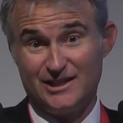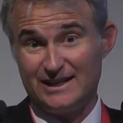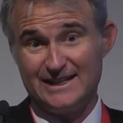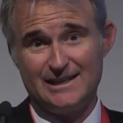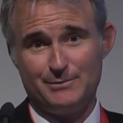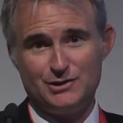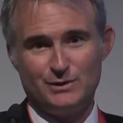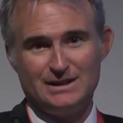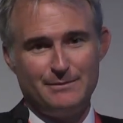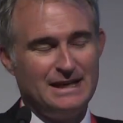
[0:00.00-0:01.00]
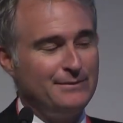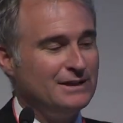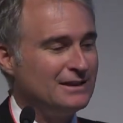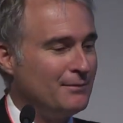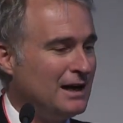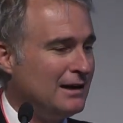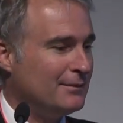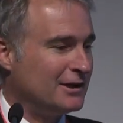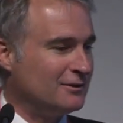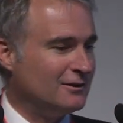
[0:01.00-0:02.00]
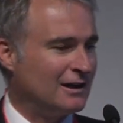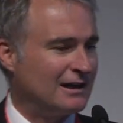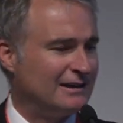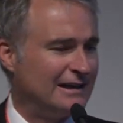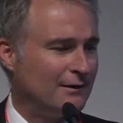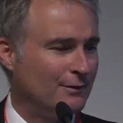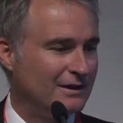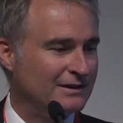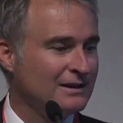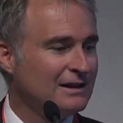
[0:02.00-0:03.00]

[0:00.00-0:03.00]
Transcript: You got to get between the baby and the mom, and good luck on that one.